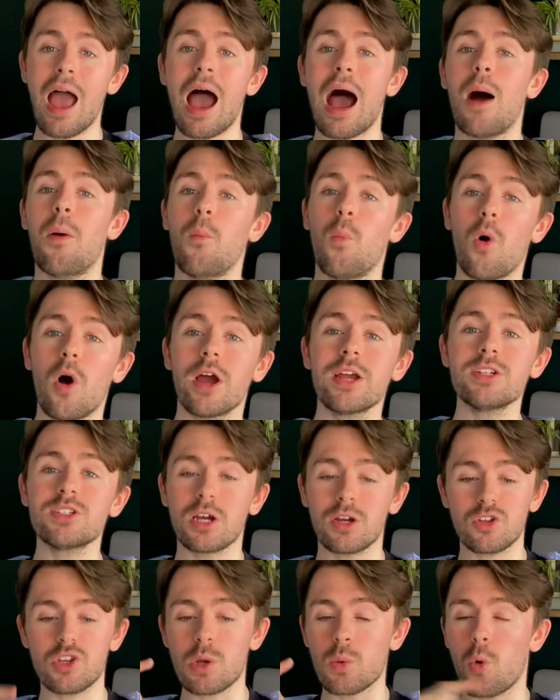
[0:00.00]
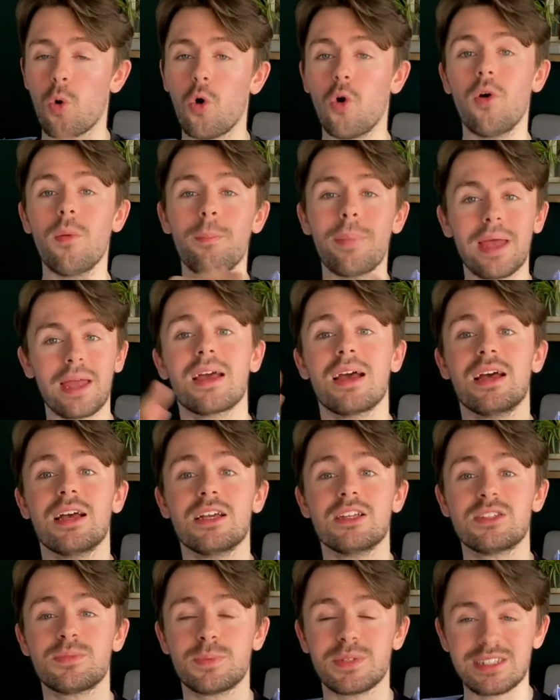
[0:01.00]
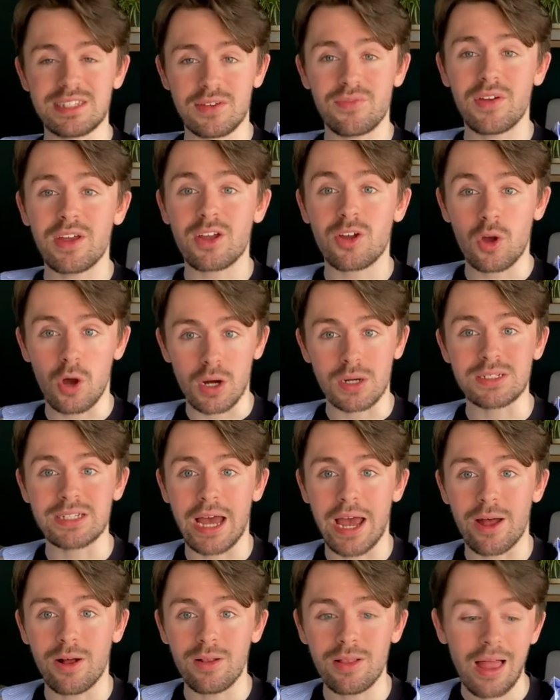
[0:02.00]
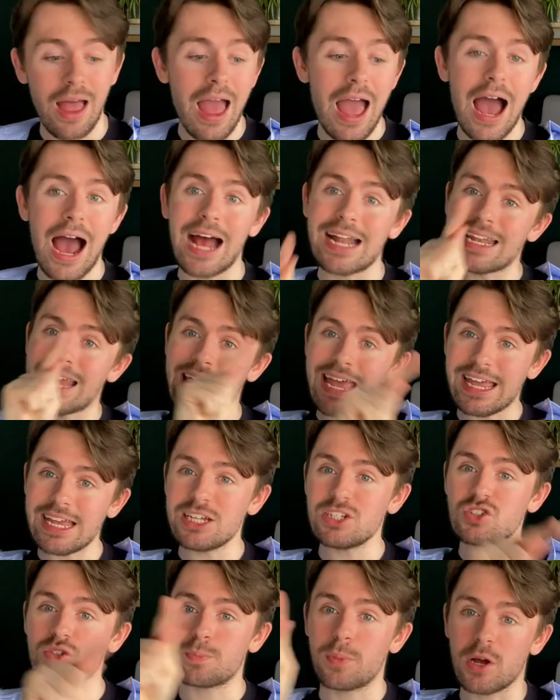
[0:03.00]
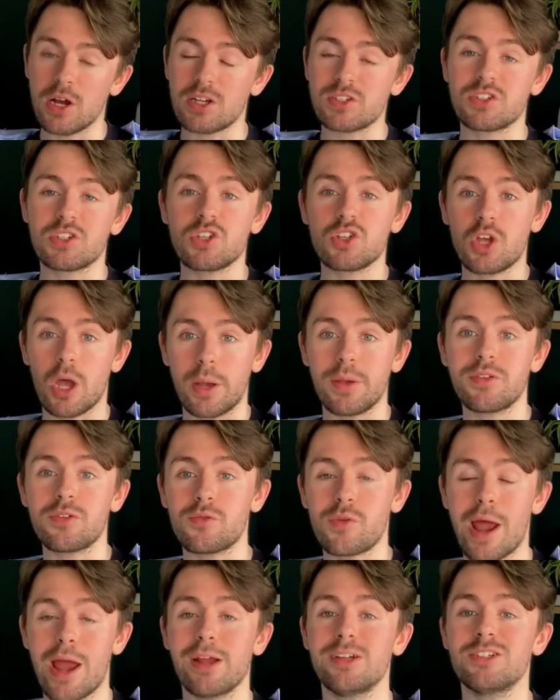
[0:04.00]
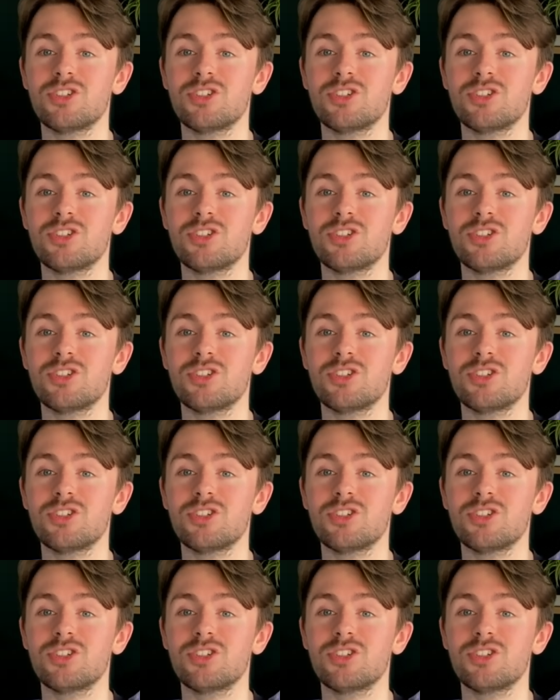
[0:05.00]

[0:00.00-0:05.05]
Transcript: And why don't you all pick a specific cocktail and each person goes around,